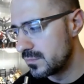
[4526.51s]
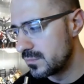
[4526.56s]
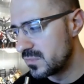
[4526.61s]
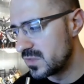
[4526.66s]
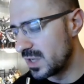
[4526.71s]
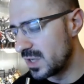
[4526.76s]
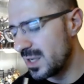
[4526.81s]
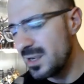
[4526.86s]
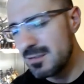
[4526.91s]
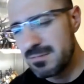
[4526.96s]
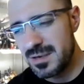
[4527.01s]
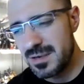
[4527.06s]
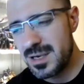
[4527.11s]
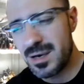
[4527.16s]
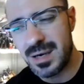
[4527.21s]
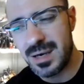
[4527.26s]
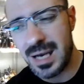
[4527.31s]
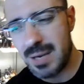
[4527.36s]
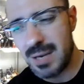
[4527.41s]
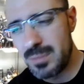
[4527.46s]
So I think the
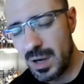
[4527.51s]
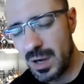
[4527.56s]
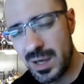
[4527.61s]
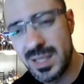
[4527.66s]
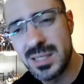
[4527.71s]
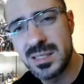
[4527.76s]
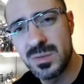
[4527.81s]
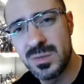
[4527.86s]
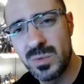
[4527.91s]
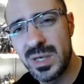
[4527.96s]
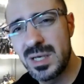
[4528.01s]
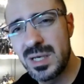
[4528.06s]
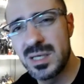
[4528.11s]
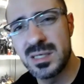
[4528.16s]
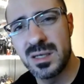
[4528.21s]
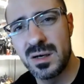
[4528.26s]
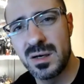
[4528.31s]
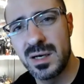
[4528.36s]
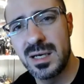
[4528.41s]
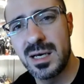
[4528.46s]
video game line is the weakest
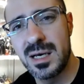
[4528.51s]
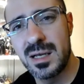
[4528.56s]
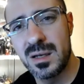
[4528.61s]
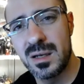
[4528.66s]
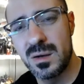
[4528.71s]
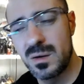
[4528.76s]
line out of